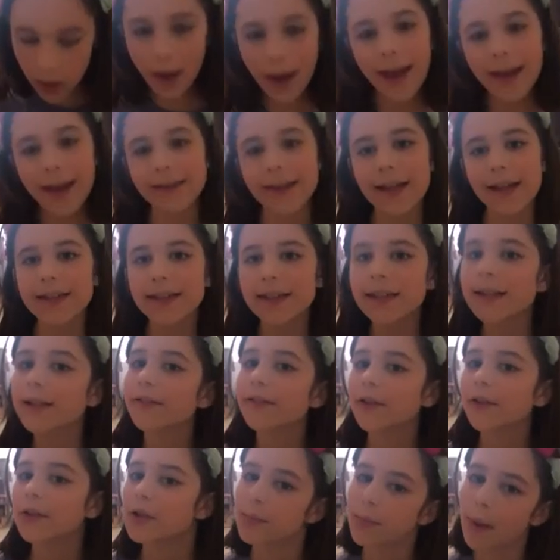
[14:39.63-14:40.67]
And let's hear
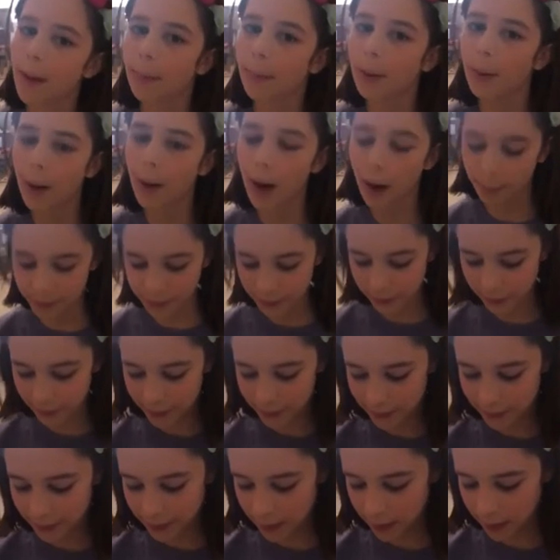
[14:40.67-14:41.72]
those bubble pops.
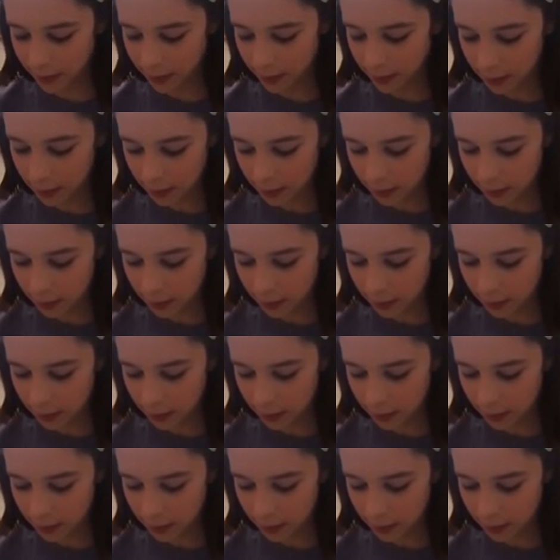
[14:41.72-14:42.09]
Let's see.